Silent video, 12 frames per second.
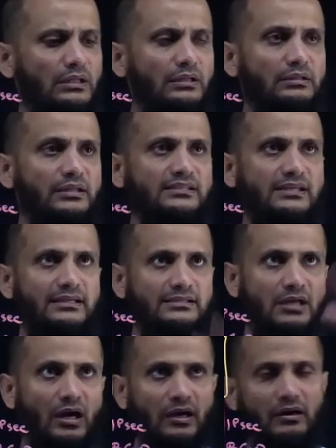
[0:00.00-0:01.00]
this
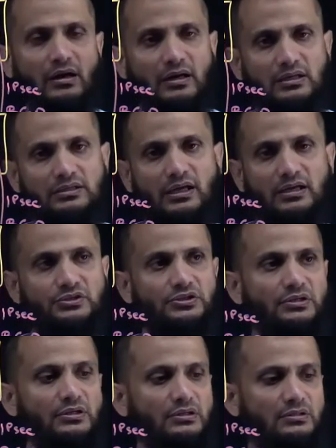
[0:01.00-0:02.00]
entire
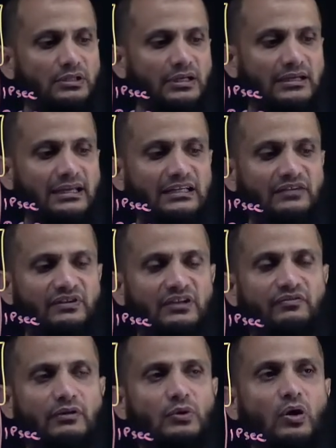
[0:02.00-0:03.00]
architecture, the connectivity
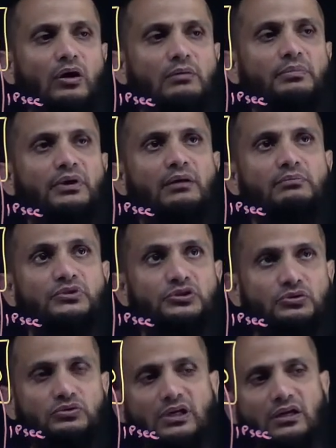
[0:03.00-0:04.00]
from on-prem
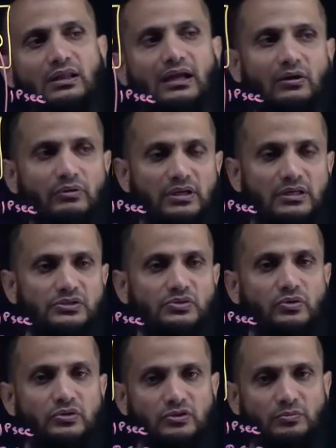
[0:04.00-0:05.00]
to the cloud is
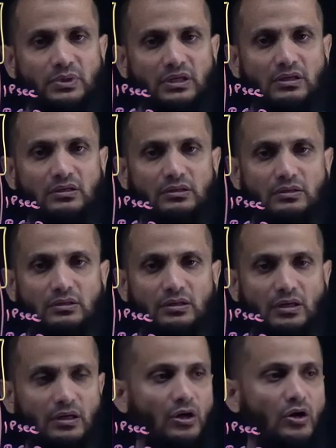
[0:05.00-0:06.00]
going to be
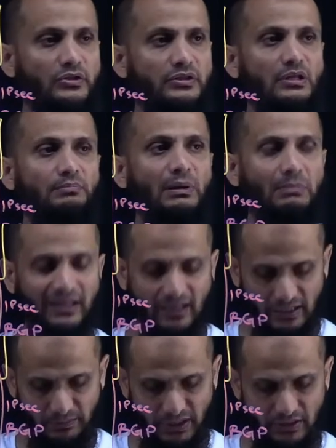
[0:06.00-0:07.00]
on the public
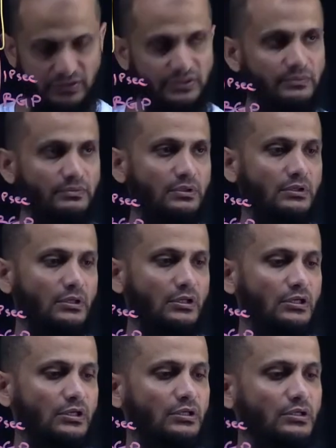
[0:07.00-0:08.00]
IPs.
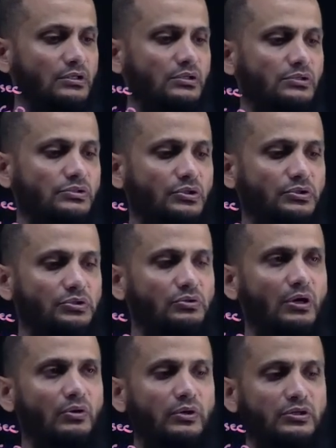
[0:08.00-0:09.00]
So you
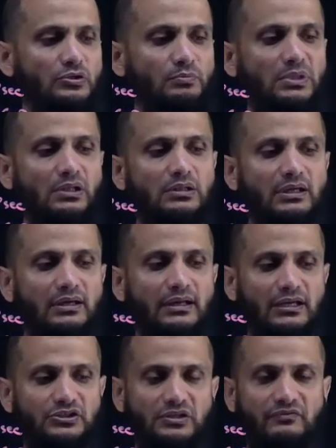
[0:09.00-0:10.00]
are going to build the
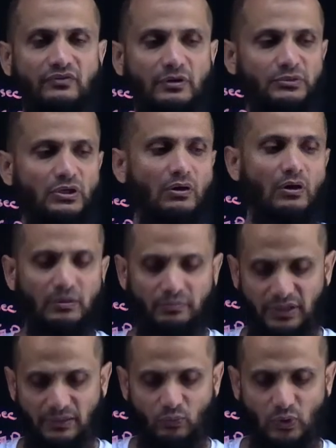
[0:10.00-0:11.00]
connection from your
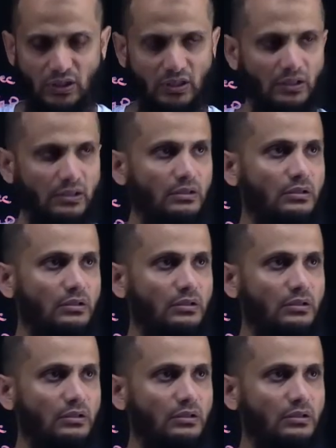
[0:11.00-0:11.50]
on-prem world